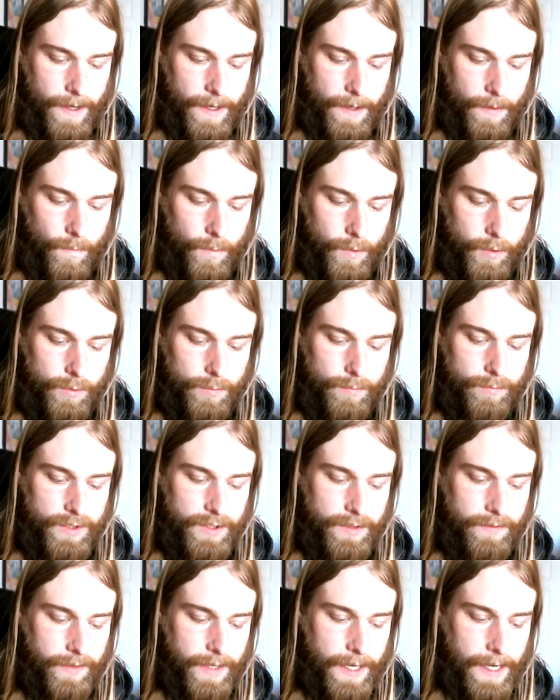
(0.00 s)
thy womb
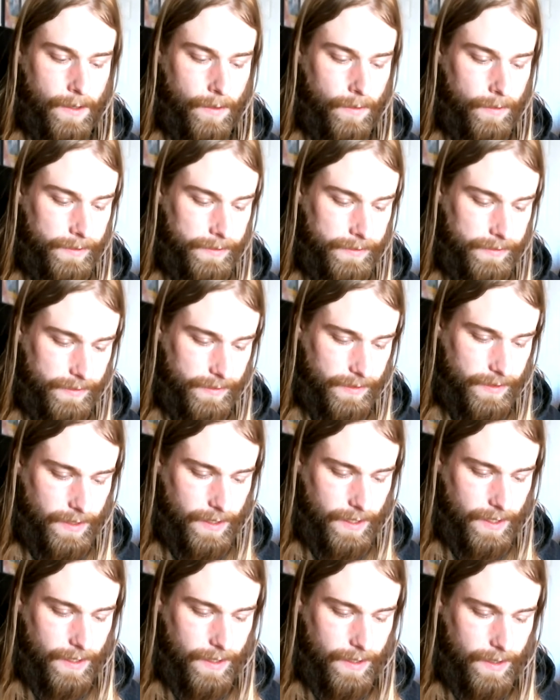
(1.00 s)
devours,
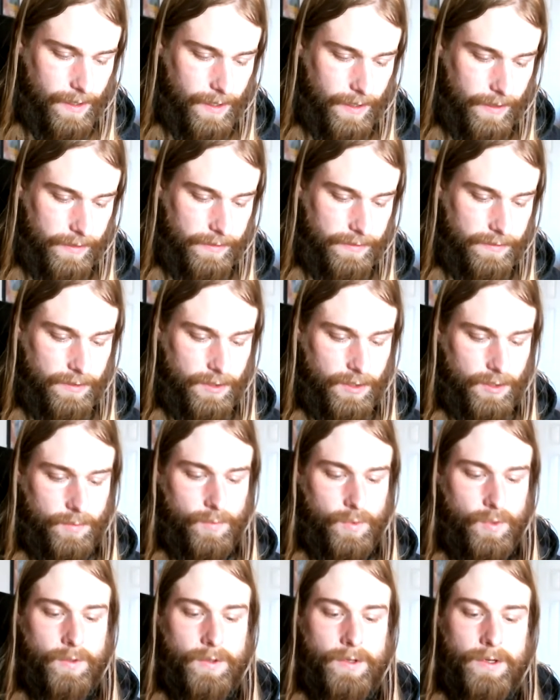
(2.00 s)
and is no
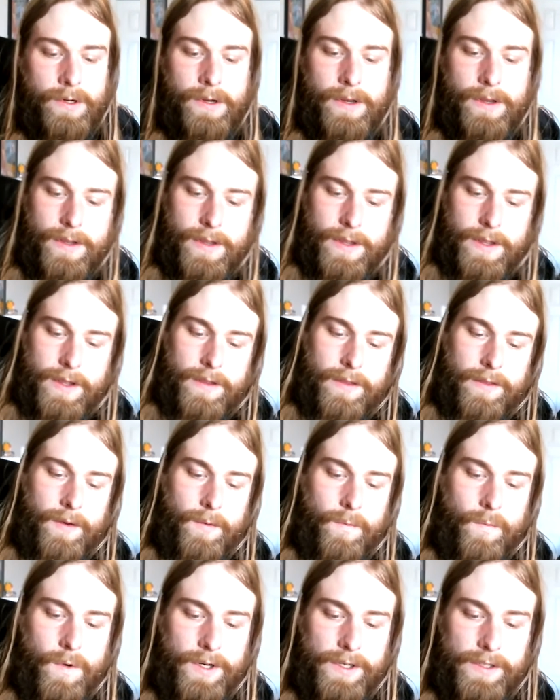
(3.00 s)
more
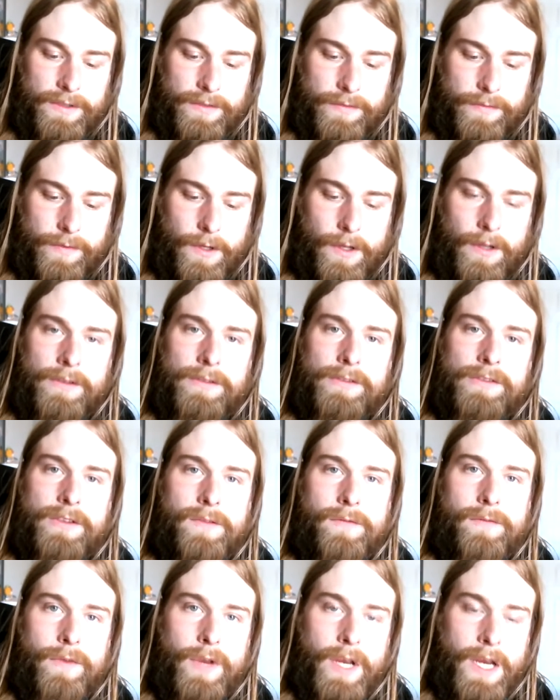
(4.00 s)
than what is false
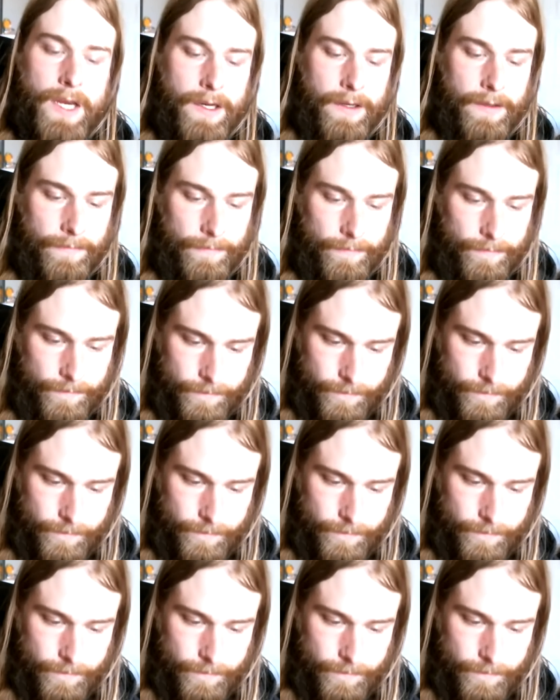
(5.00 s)
and vain.